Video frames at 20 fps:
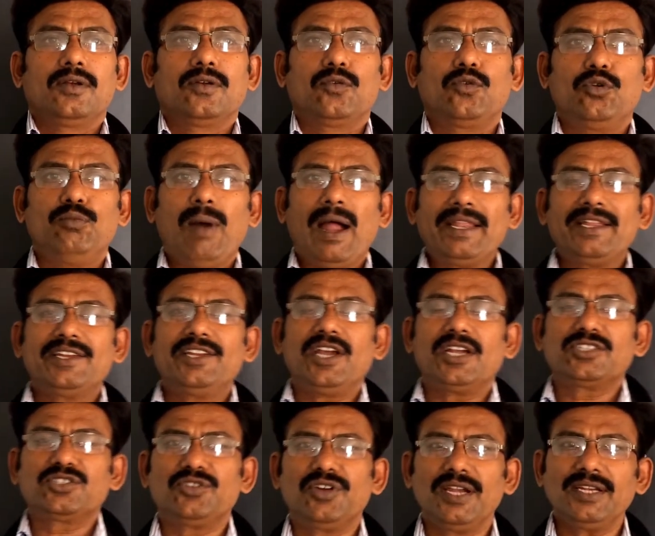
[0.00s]
Good morning,
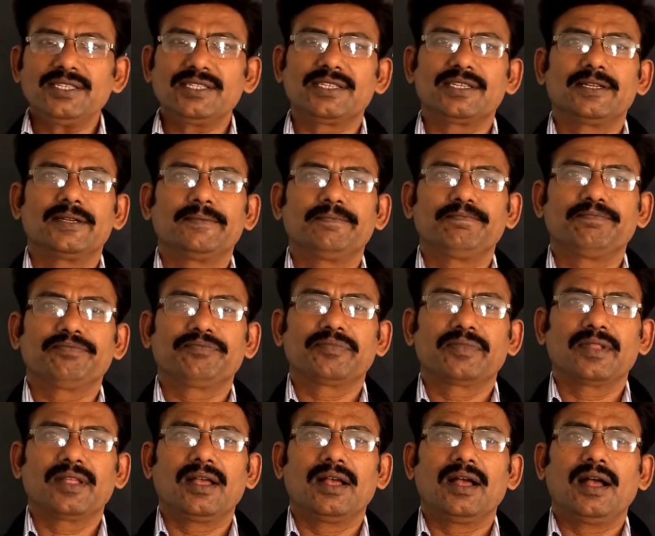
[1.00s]
dear students.
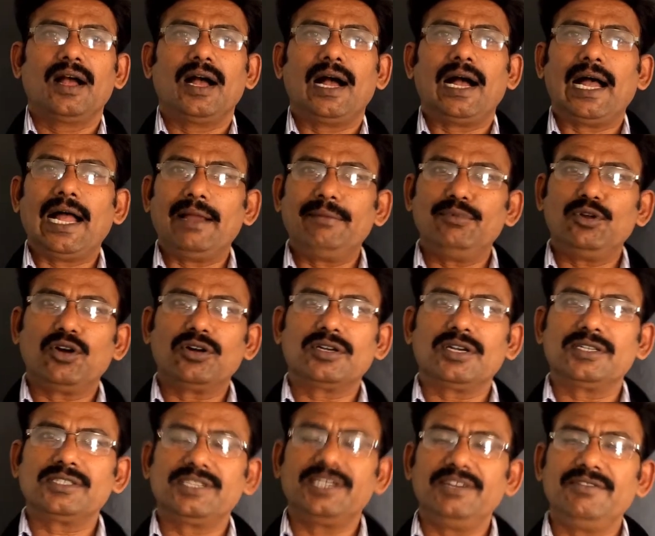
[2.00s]
I am Dr.
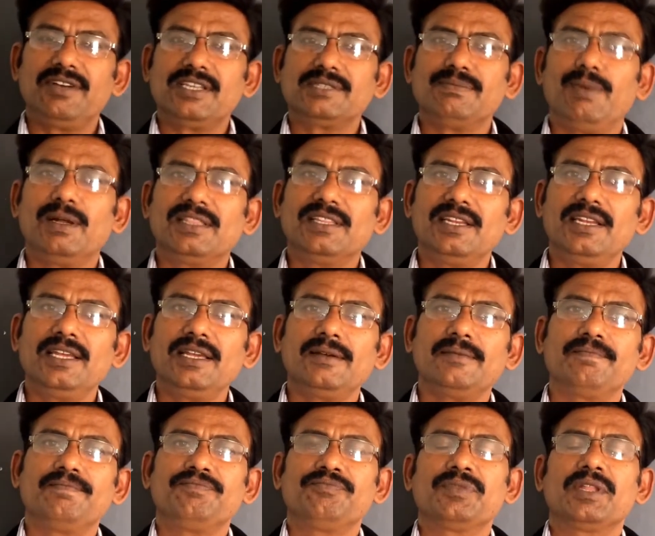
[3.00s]
Srinivas
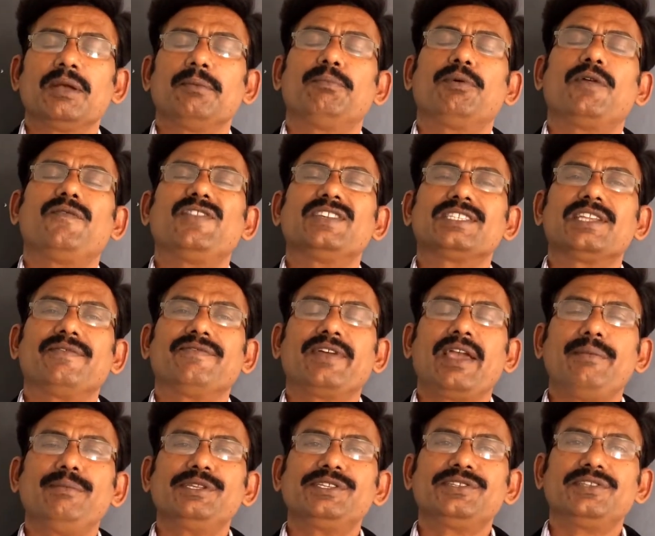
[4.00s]
Battini, Professor of
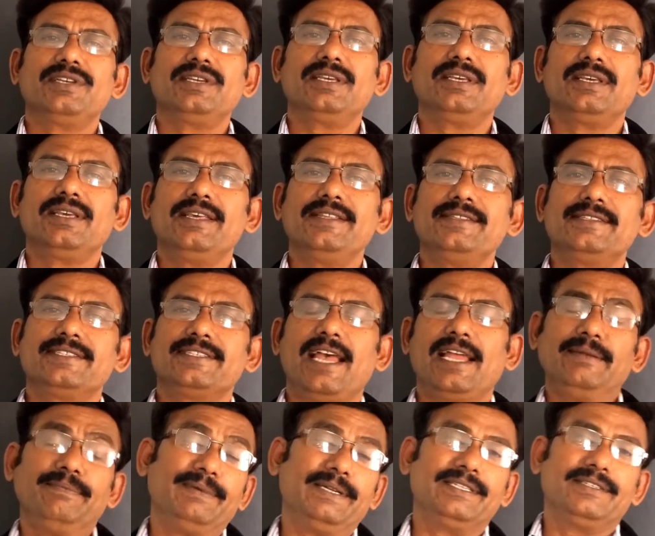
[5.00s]
Chemistry in
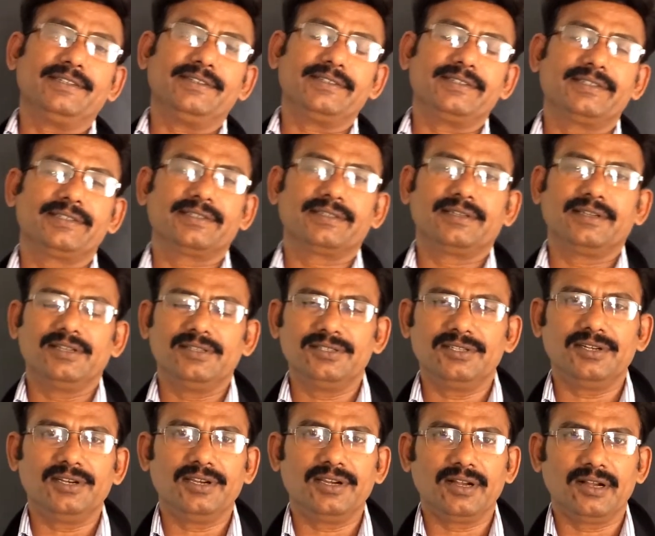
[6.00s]
St. Peter's
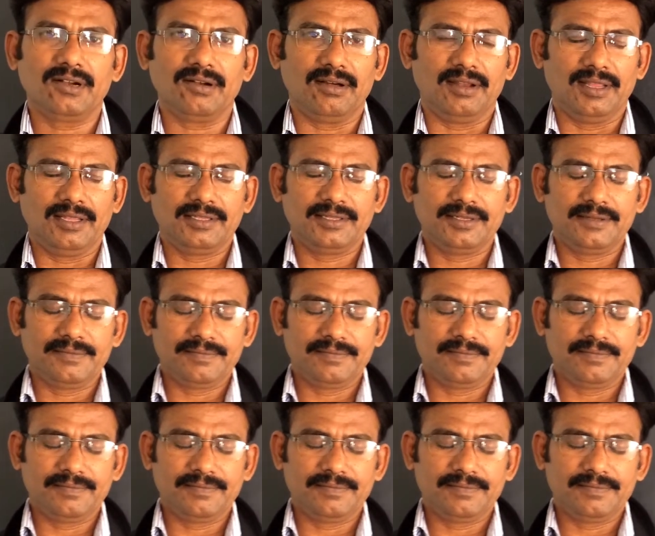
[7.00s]
Engineering College.